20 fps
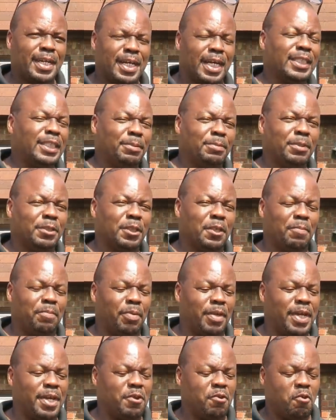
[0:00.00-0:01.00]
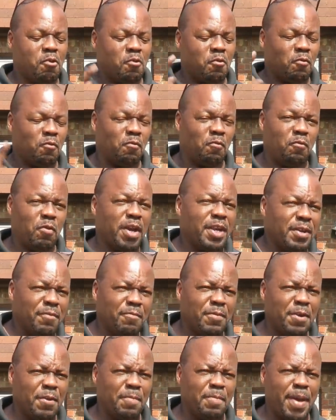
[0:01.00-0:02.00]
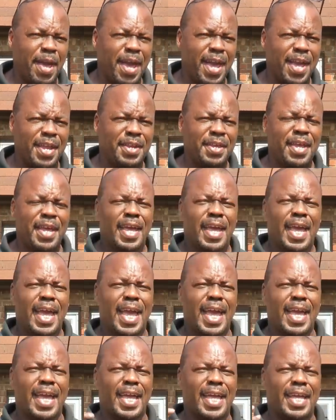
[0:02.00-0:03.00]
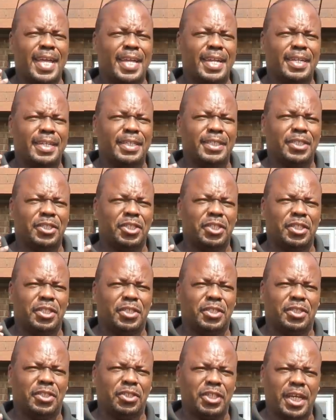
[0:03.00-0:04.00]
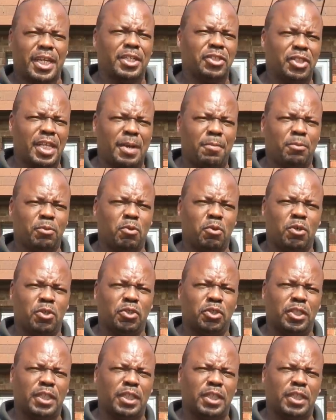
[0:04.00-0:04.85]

Customer's complaint, running real bad, and she, check engine light was on.